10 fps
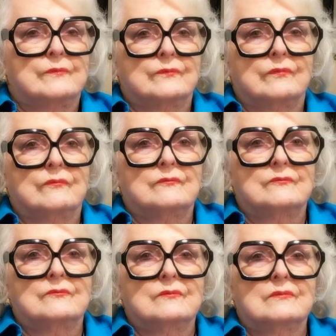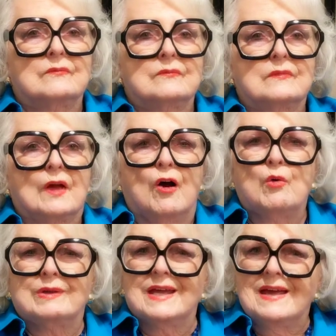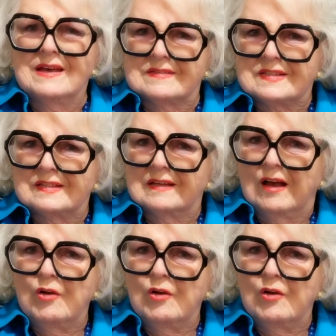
be thankful always for the time that you had.